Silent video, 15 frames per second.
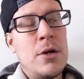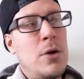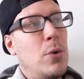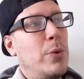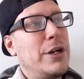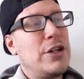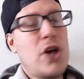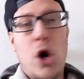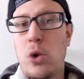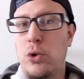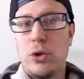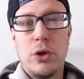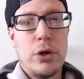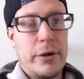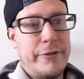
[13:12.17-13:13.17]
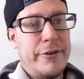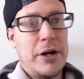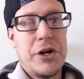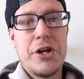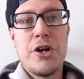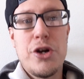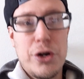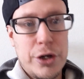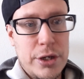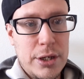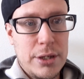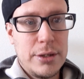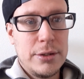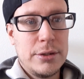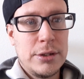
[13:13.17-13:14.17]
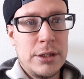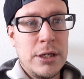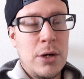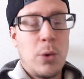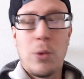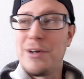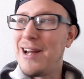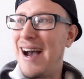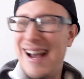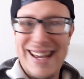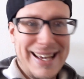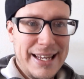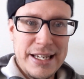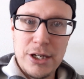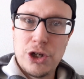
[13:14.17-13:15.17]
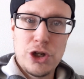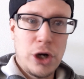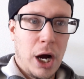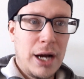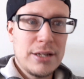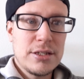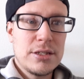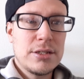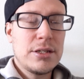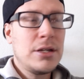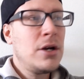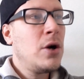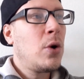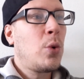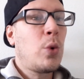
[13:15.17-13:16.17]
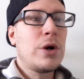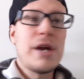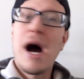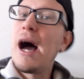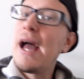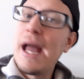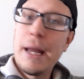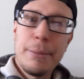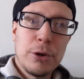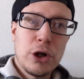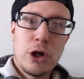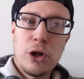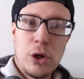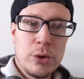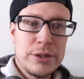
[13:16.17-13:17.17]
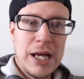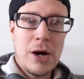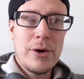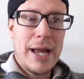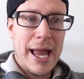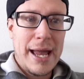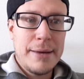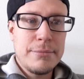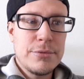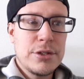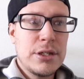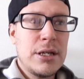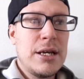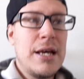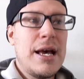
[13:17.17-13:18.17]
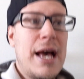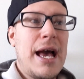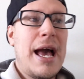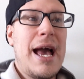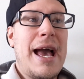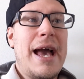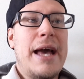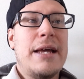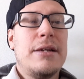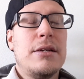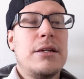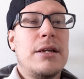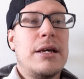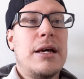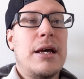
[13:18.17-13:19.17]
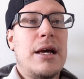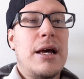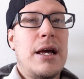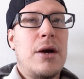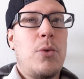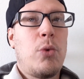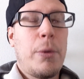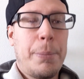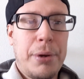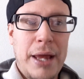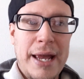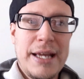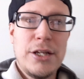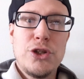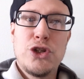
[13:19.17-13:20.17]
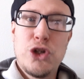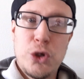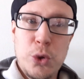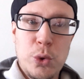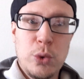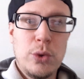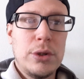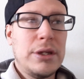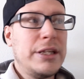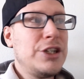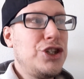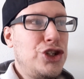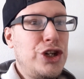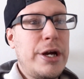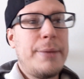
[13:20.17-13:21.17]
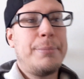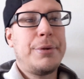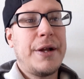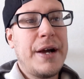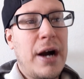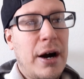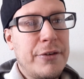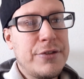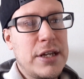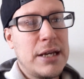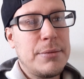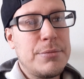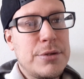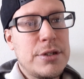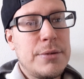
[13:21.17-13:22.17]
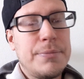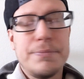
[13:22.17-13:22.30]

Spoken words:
We don't look very good. We're not hitting shots. We're not able to close out games. And we're playing two legit playoff teams.